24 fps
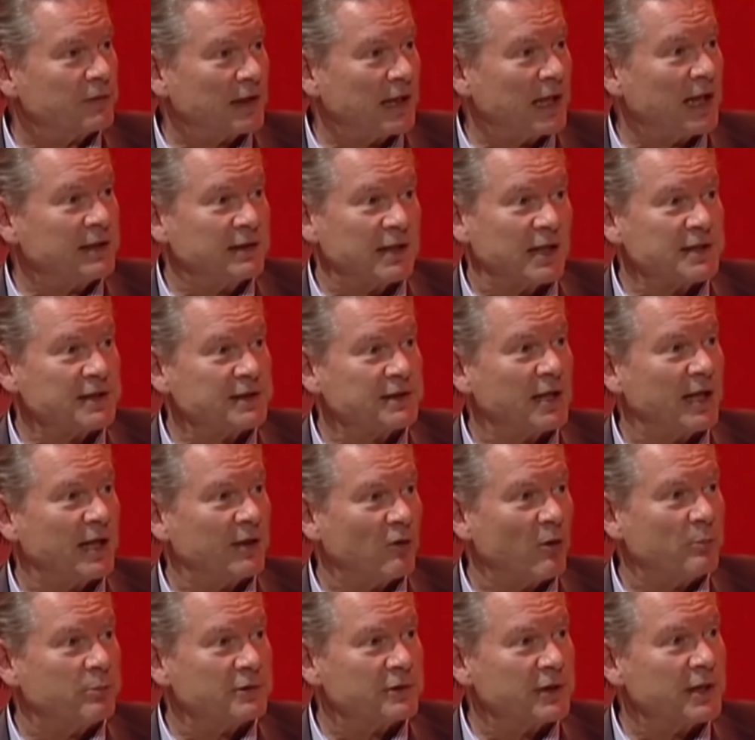clandestine
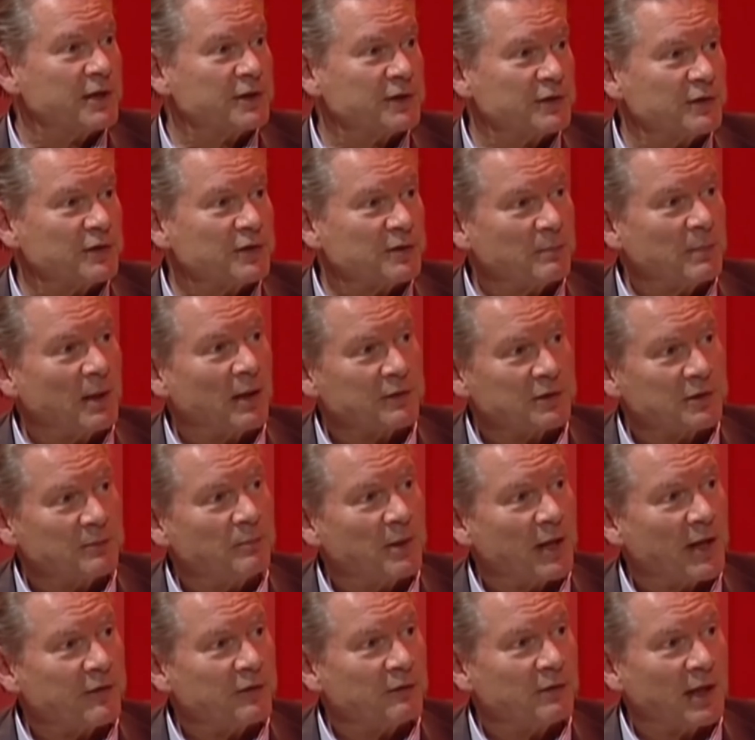operations mounted
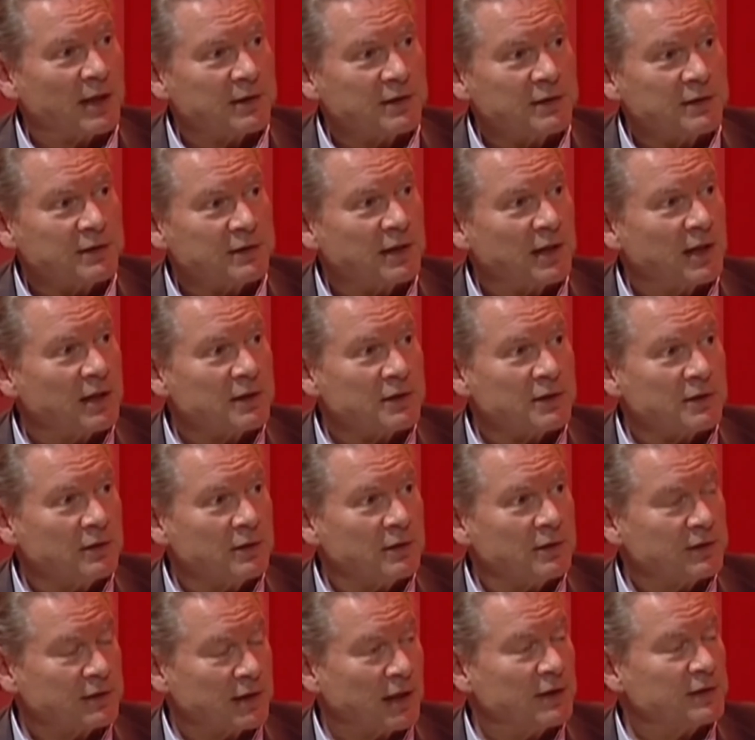by the United States,
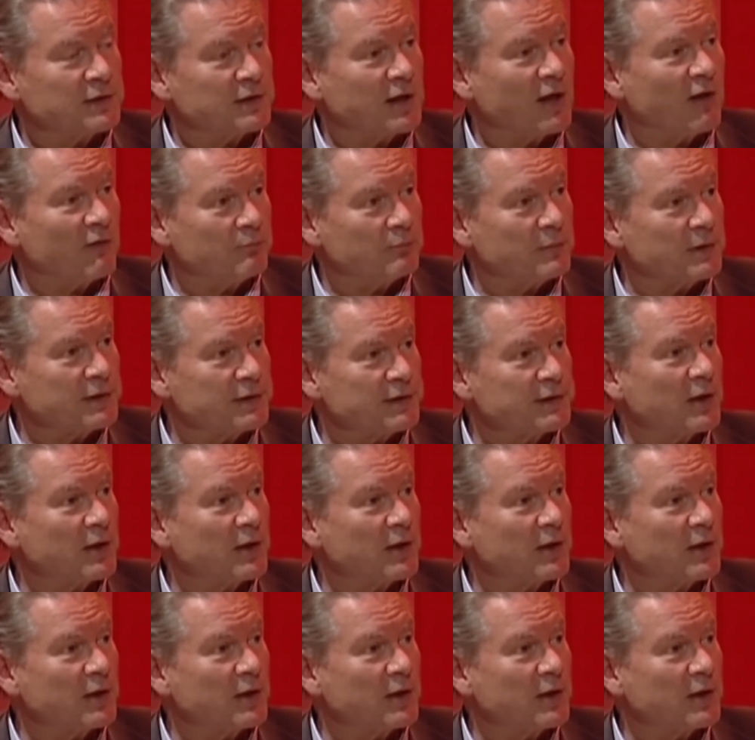States government.